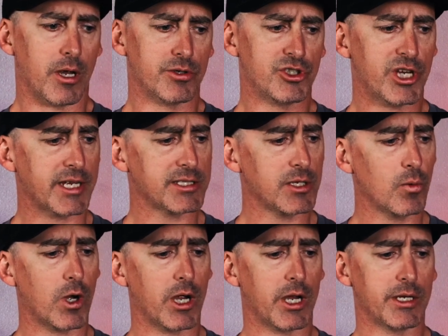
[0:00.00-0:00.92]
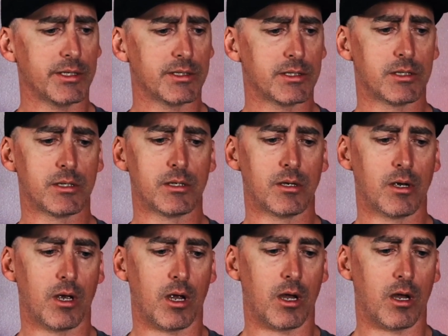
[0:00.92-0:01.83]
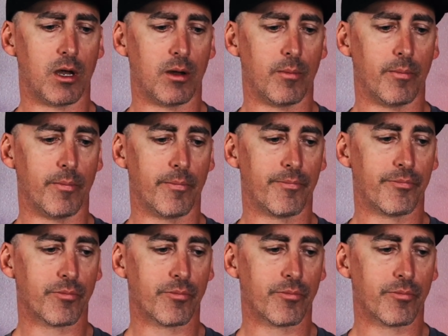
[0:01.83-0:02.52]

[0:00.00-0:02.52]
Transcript: Chassis-wise, other